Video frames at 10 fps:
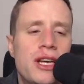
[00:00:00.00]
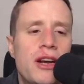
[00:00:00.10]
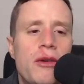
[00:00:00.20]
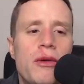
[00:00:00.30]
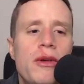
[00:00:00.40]
I
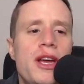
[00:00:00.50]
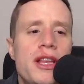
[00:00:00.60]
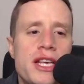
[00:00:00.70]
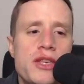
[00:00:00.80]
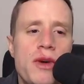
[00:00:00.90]
don't know.
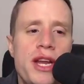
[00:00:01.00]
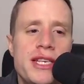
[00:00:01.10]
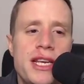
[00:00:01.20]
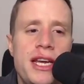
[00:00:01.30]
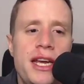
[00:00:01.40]
This one
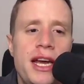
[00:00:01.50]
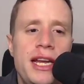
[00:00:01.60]
is a